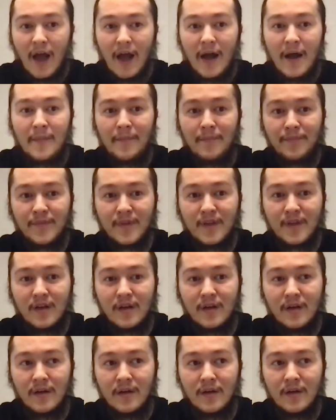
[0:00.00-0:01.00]

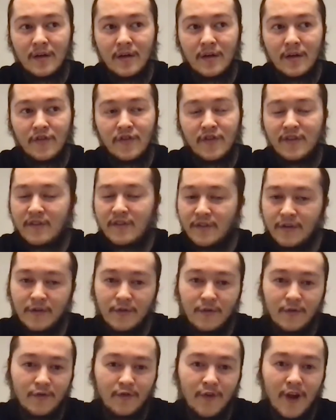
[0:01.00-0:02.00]
just
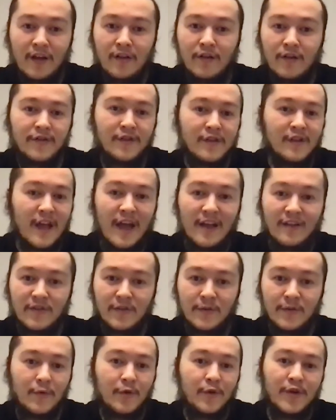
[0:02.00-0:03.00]
a regular classroom,